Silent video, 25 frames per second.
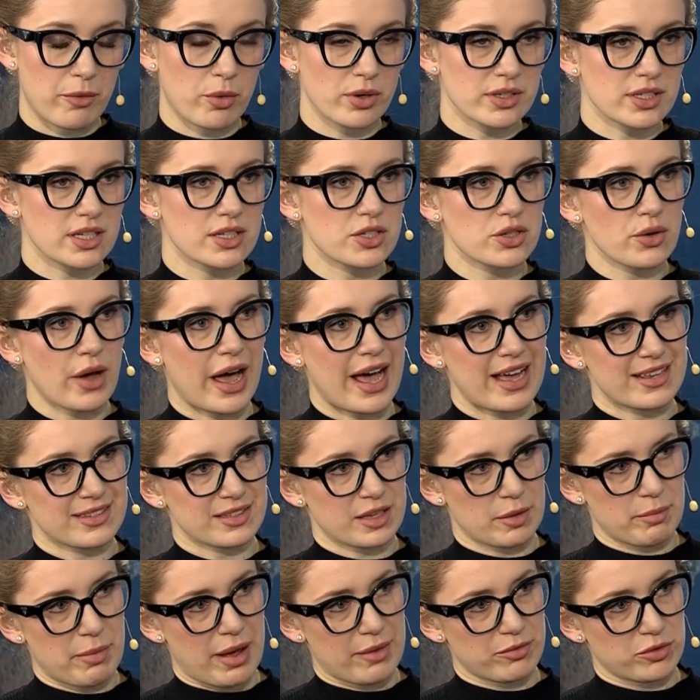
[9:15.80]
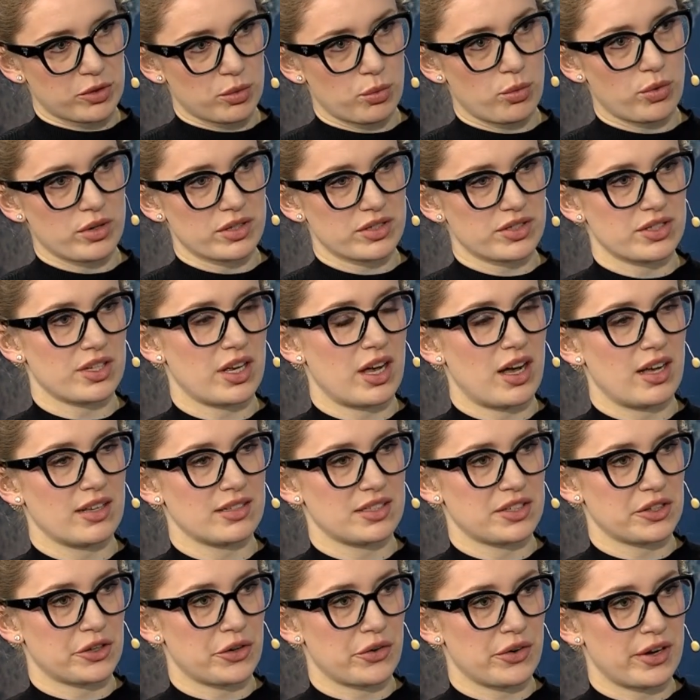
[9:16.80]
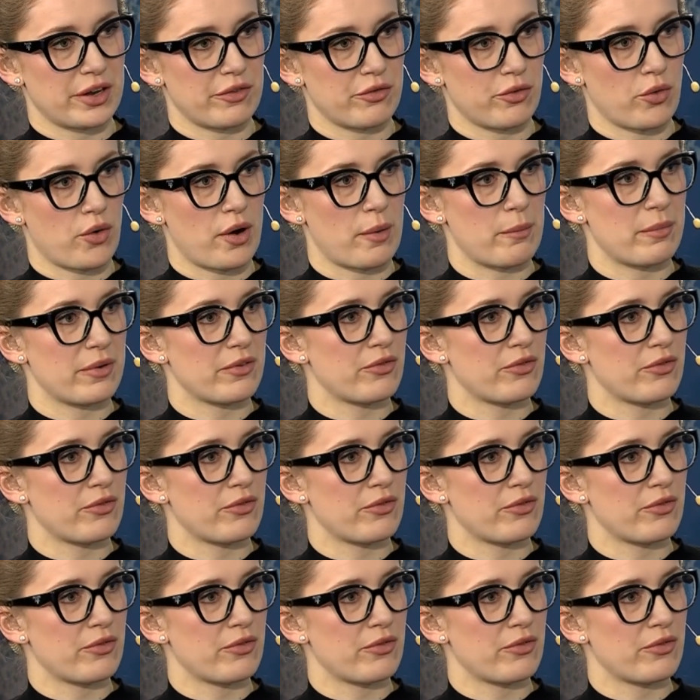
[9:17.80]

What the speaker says: wanted to ask about the Warsaw Security Forum.